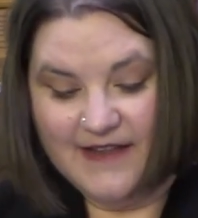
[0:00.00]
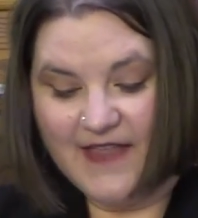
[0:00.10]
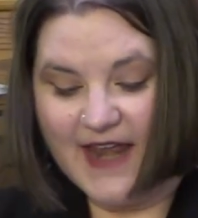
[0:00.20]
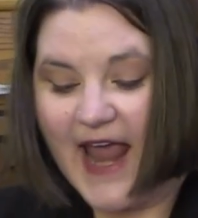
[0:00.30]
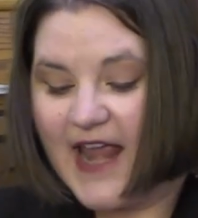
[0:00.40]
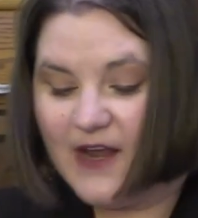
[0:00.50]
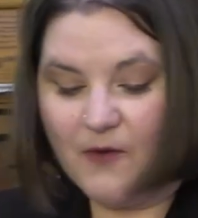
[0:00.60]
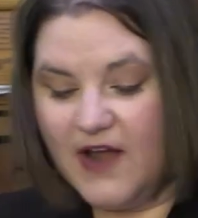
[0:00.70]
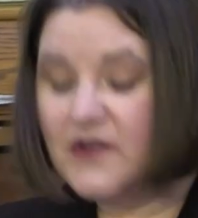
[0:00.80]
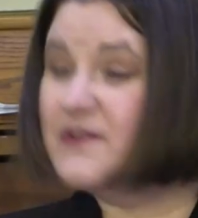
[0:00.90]
then
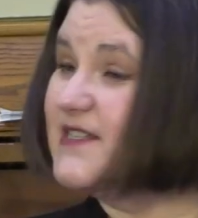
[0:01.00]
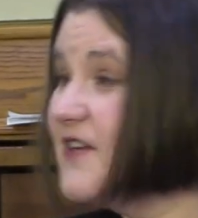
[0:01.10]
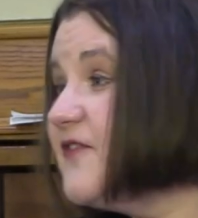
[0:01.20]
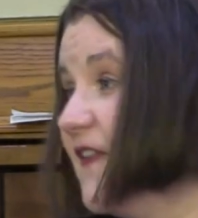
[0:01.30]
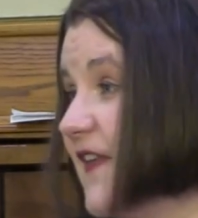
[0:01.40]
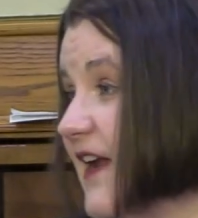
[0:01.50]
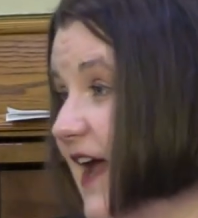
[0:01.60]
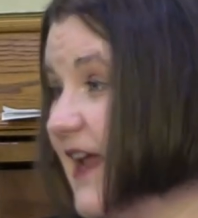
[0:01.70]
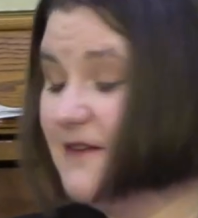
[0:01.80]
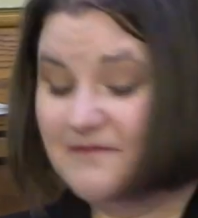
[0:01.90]
anyone who's different than
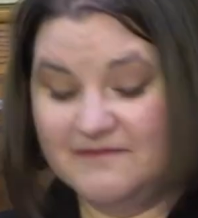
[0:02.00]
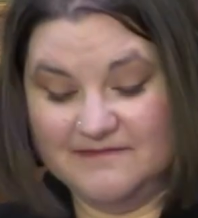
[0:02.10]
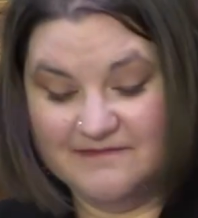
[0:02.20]
I am,